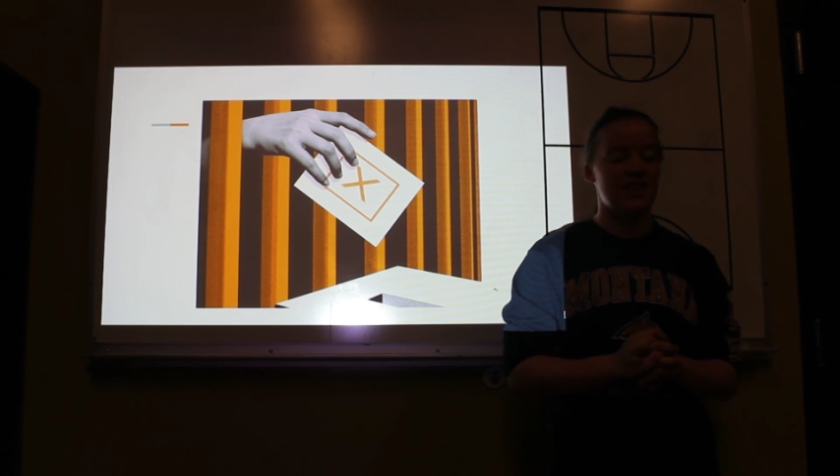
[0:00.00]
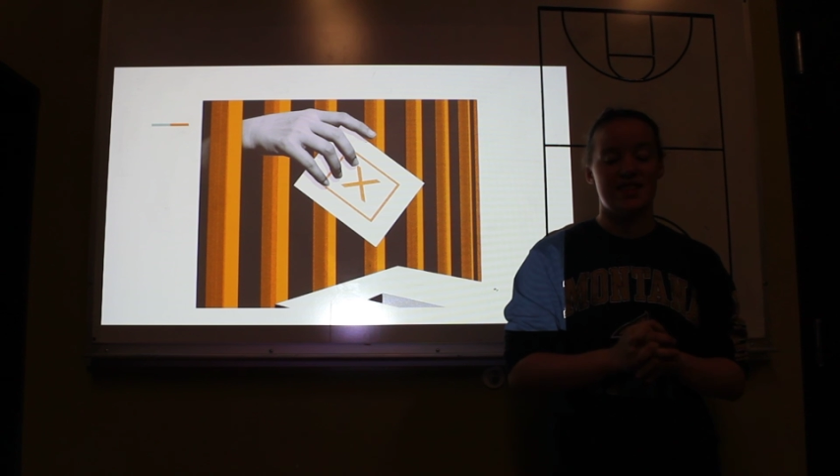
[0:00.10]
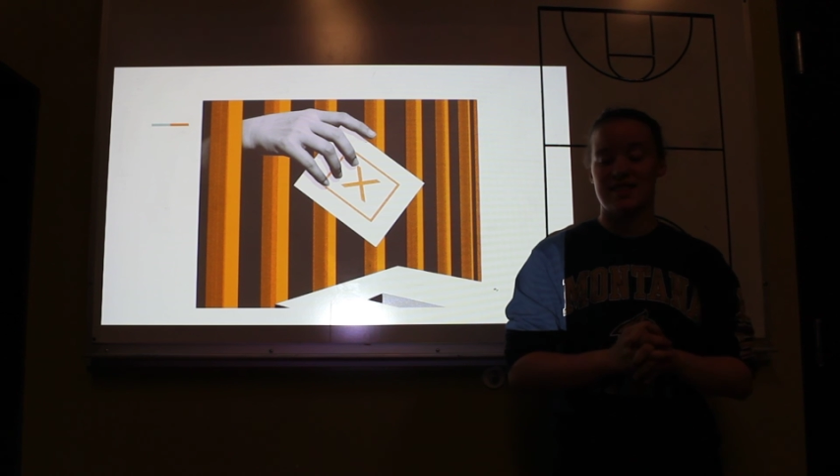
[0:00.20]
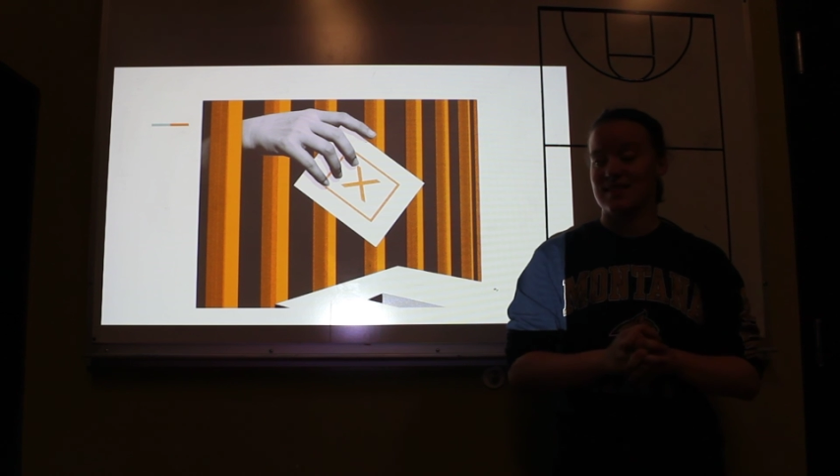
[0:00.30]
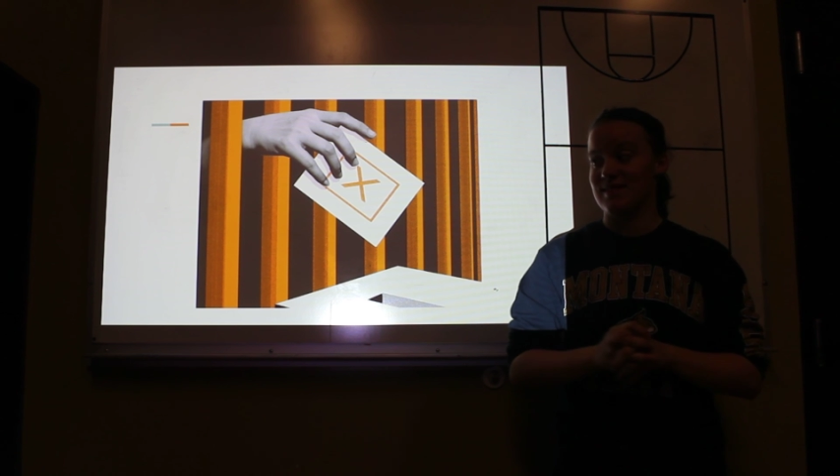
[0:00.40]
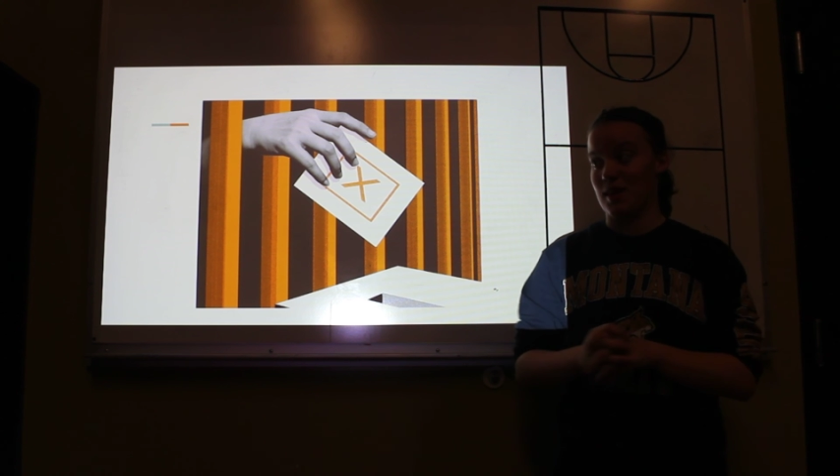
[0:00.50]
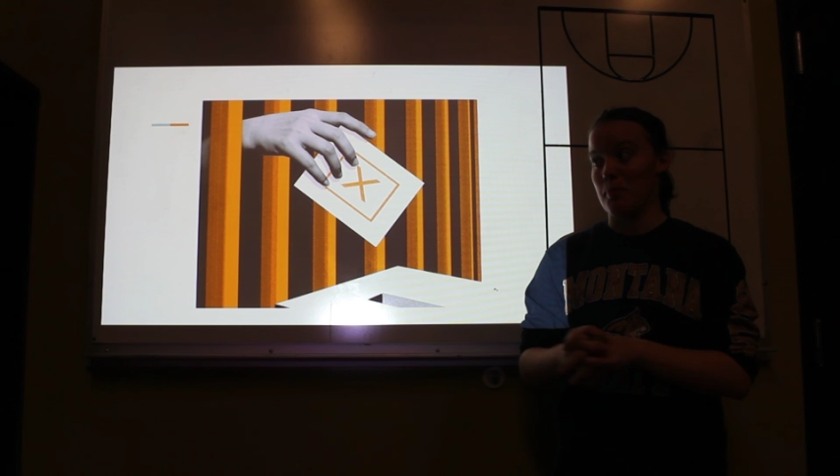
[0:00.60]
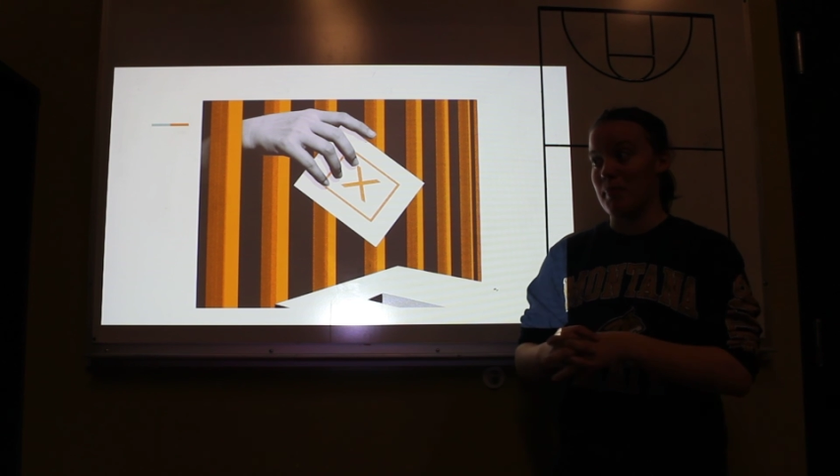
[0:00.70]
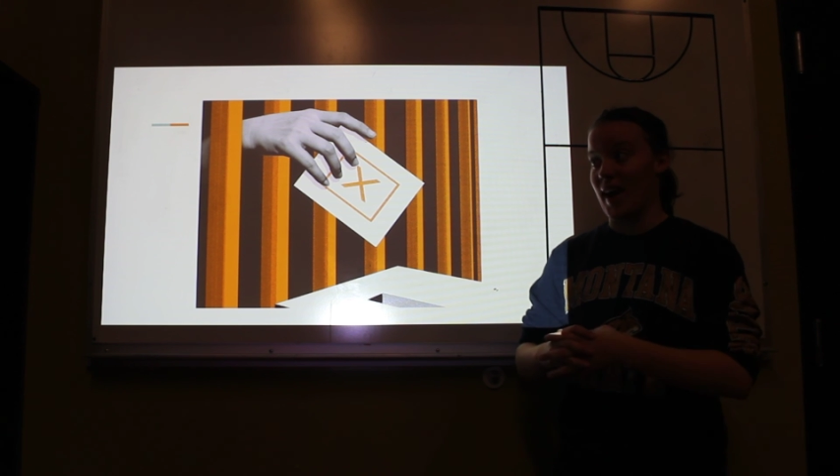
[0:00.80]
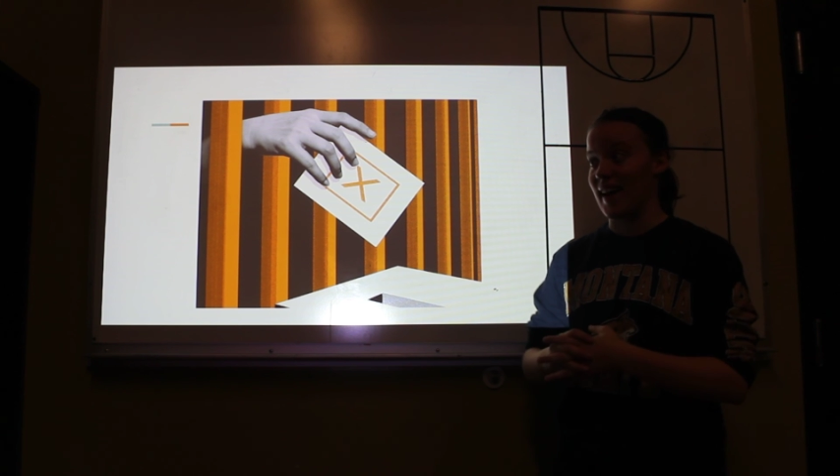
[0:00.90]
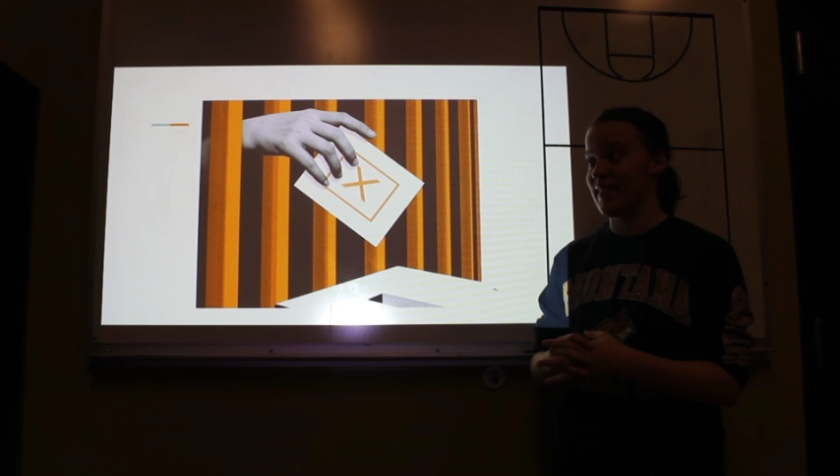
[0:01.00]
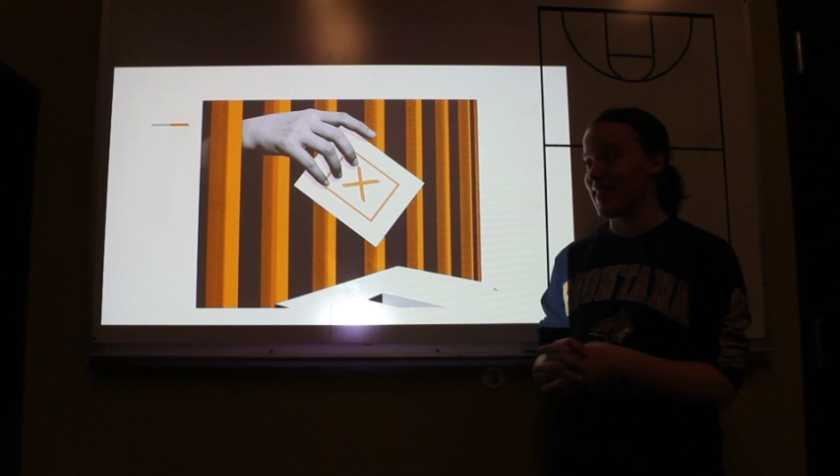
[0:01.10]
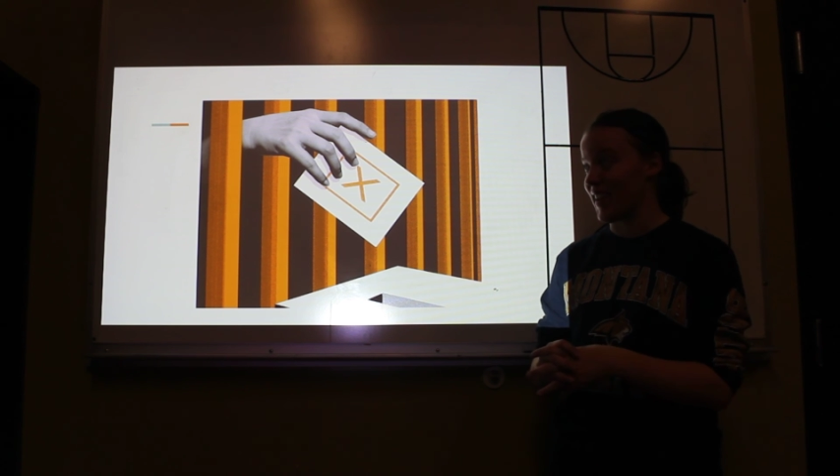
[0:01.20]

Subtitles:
It is a bad